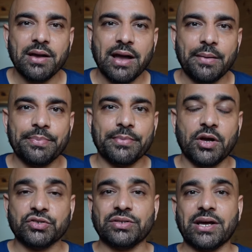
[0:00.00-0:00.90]
I'm
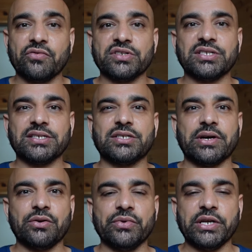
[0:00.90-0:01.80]
also not over 60, so I
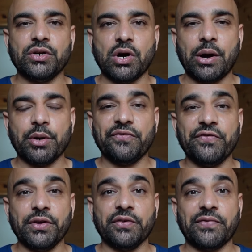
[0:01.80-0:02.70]
don't really know how it'd
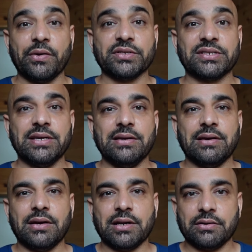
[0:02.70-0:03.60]
feel if I was
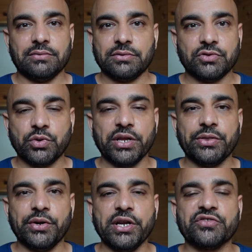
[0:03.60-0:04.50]
20,
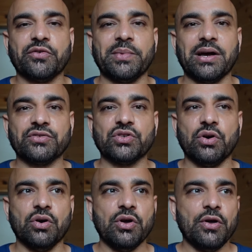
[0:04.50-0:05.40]
30 years from now.
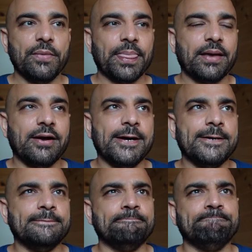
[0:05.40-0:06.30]
So
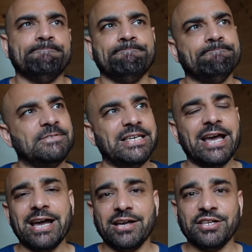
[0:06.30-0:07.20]

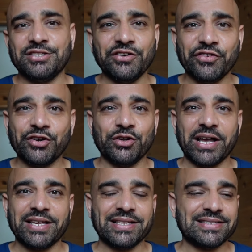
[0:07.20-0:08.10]
yeah, it's difficult.
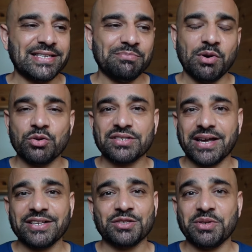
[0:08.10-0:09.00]
I could see both
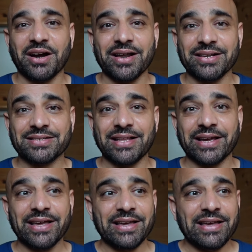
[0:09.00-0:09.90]
sides, to be honest.
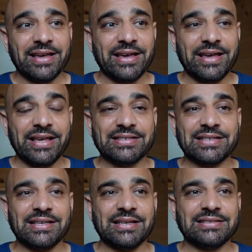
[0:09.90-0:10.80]
Like,
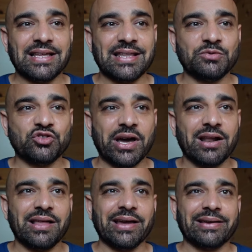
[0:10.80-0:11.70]
it's not that I'm trying to
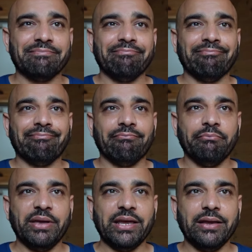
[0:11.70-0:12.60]
like
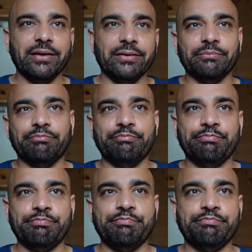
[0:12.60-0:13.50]
be
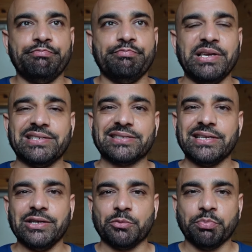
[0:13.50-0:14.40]

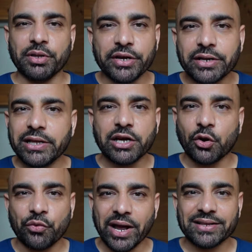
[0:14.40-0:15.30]
PC or politically
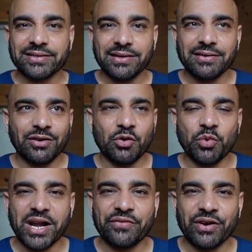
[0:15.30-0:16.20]
correct or
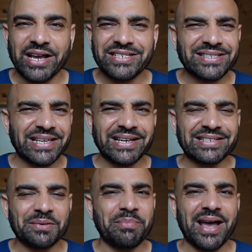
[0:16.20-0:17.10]
whatever. I just think
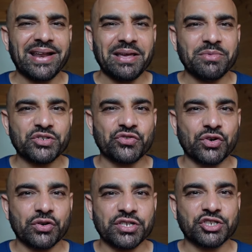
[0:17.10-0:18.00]
it's a bad image
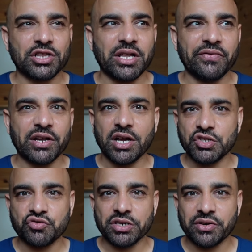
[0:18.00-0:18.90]
for such a loving
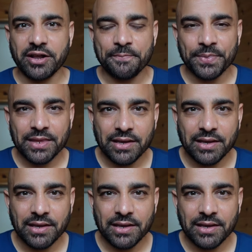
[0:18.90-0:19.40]
country, right?